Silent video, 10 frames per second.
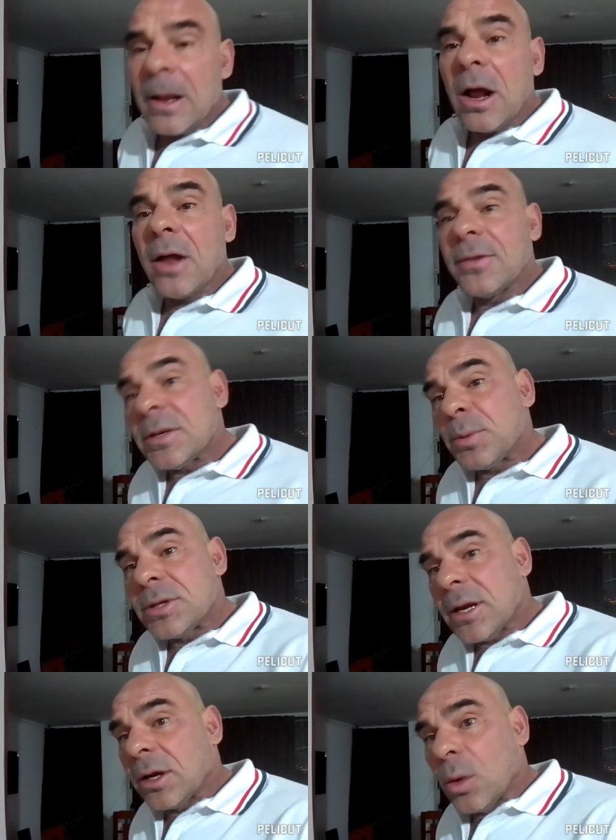On this
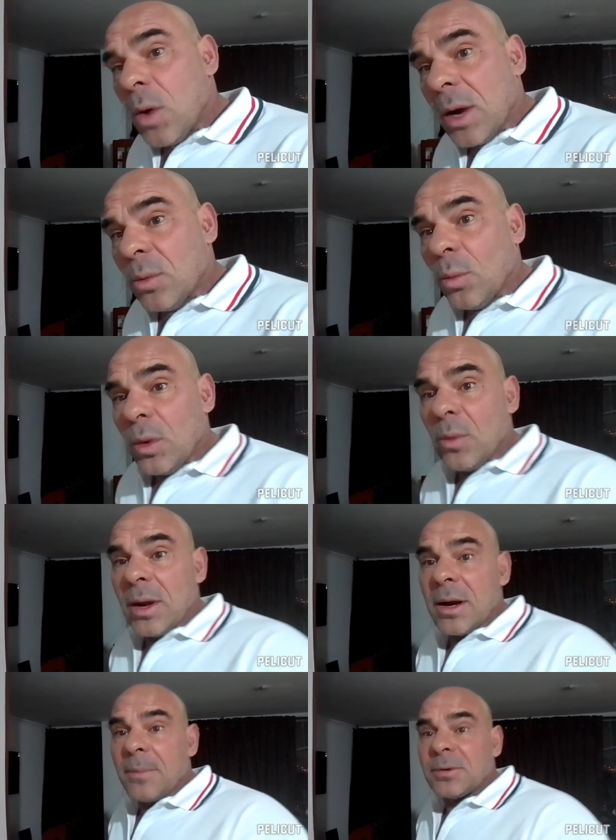particular one, we
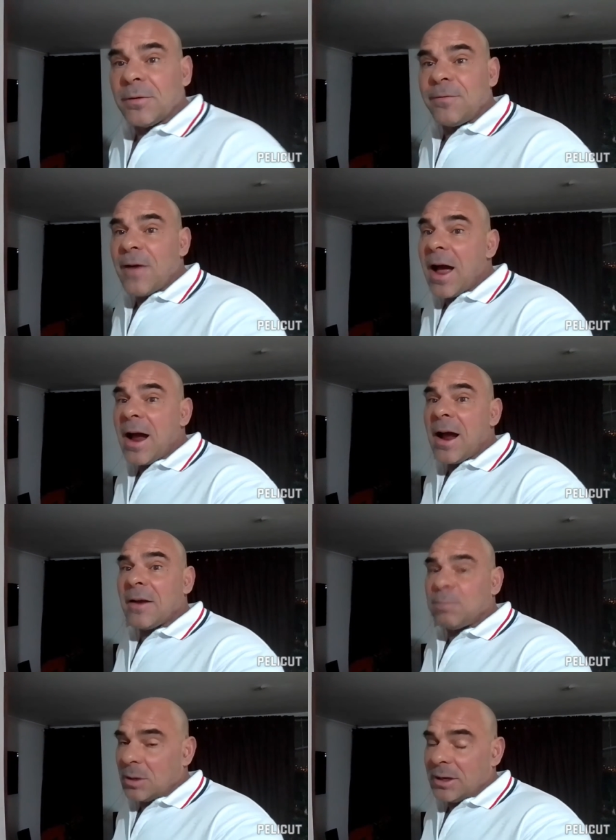went up to
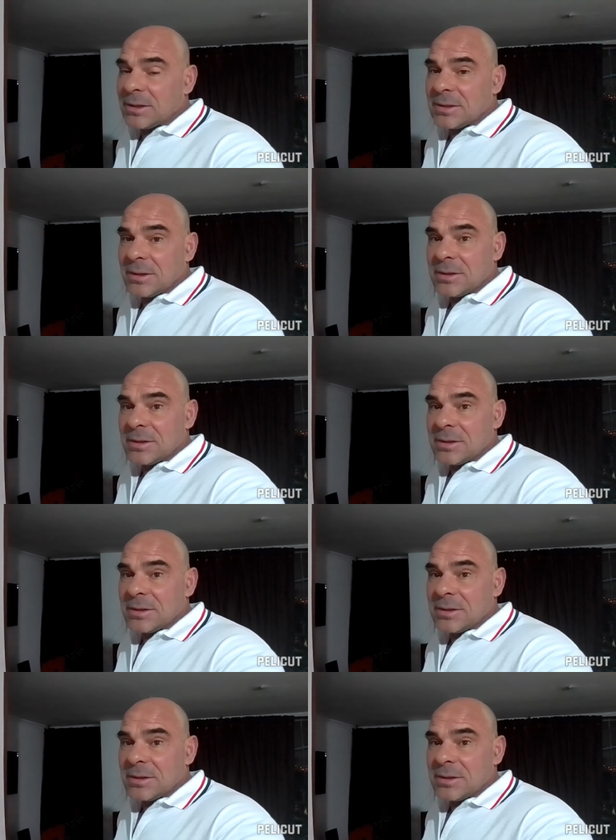5 plates.